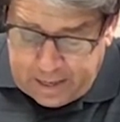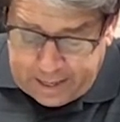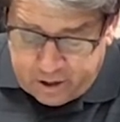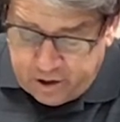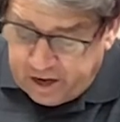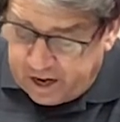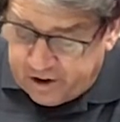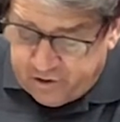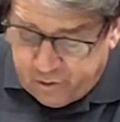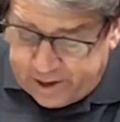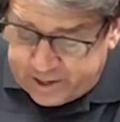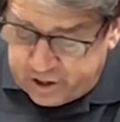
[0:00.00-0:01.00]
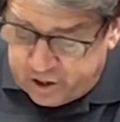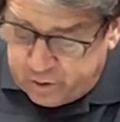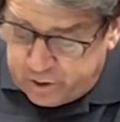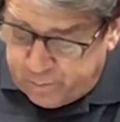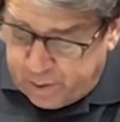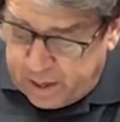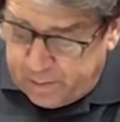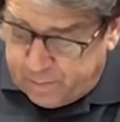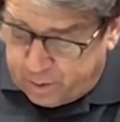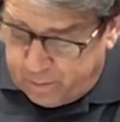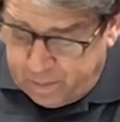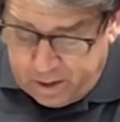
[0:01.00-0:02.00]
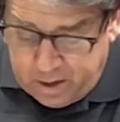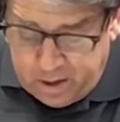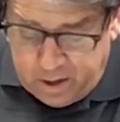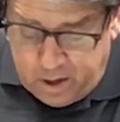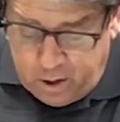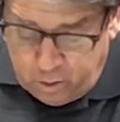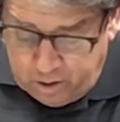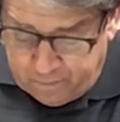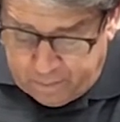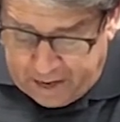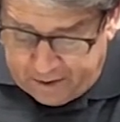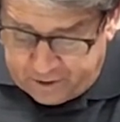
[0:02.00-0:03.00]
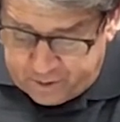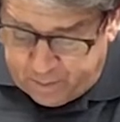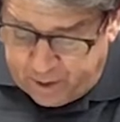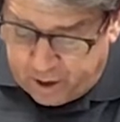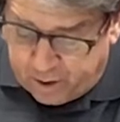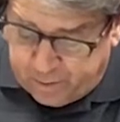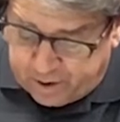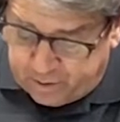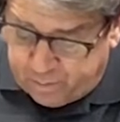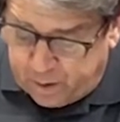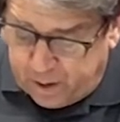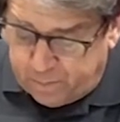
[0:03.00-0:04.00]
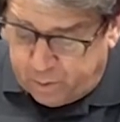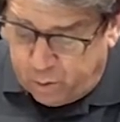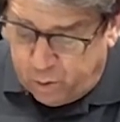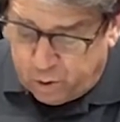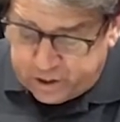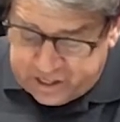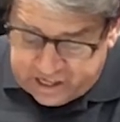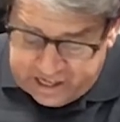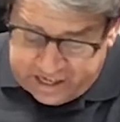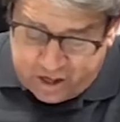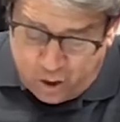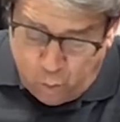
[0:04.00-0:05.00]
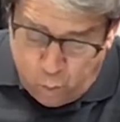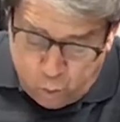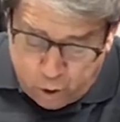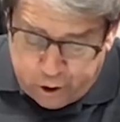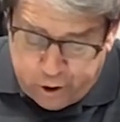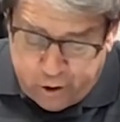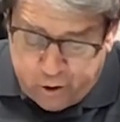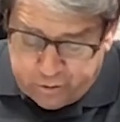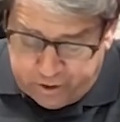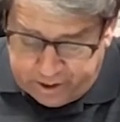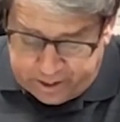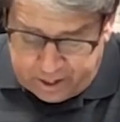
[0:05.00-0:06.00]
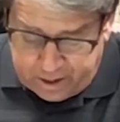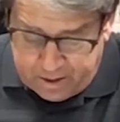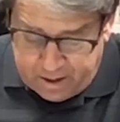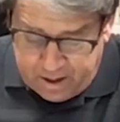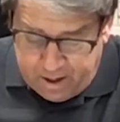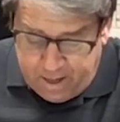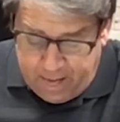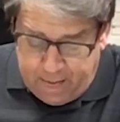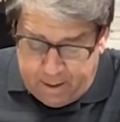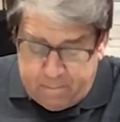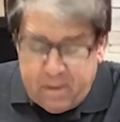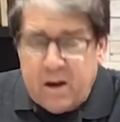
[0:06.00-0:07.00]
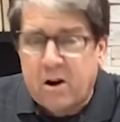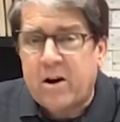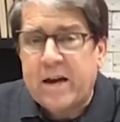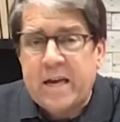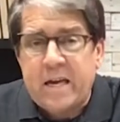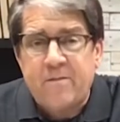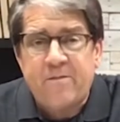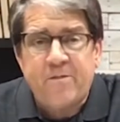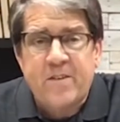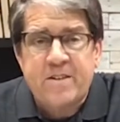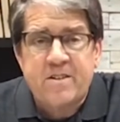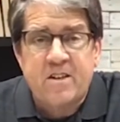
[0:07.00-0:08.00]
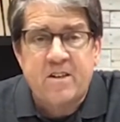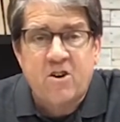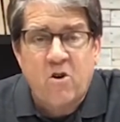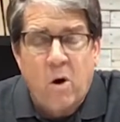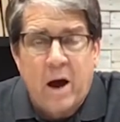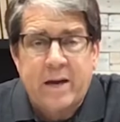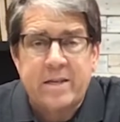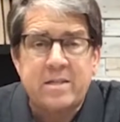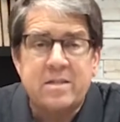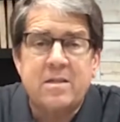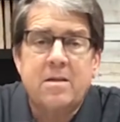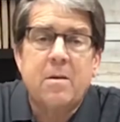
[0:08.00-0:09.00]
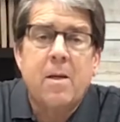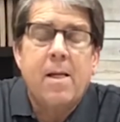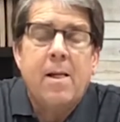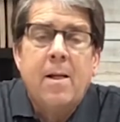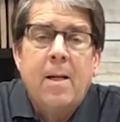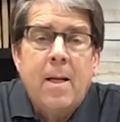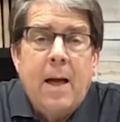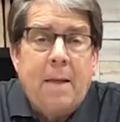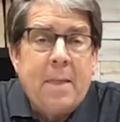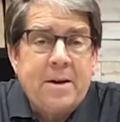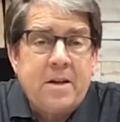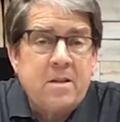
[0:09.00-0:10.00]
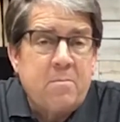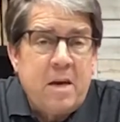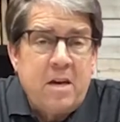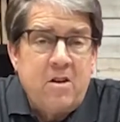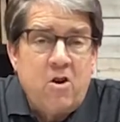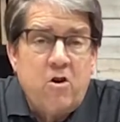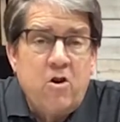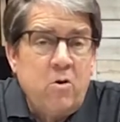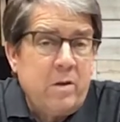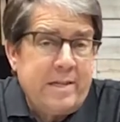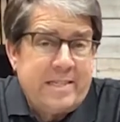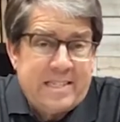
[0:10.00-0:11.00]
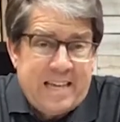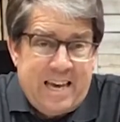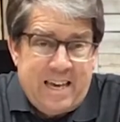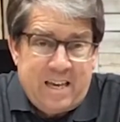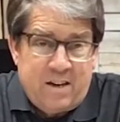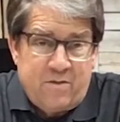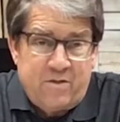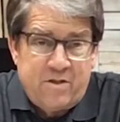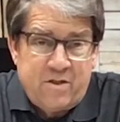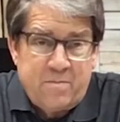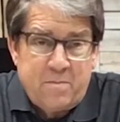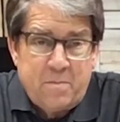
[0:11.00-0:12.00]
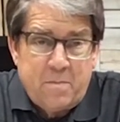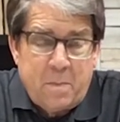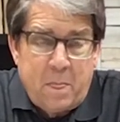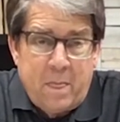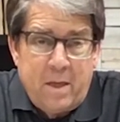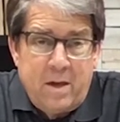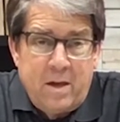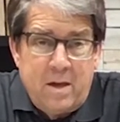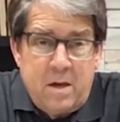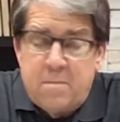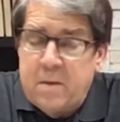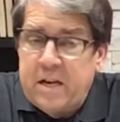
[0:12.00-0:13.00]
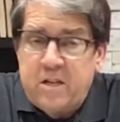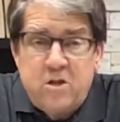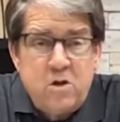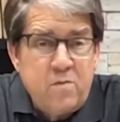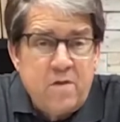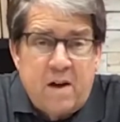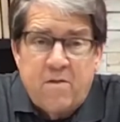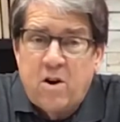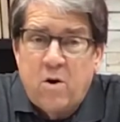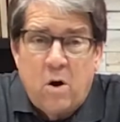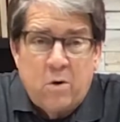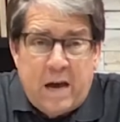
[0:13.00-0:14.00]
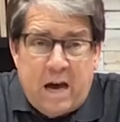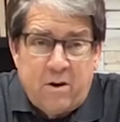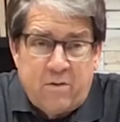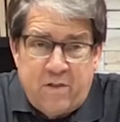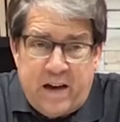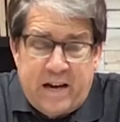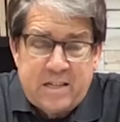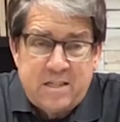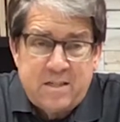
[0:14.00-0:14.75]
I could not address you as people who live by the Spirit, but as people who are still worldly, mere infants in Christ. And that doesn't mean you're newly saved. It means you've never grown out of that.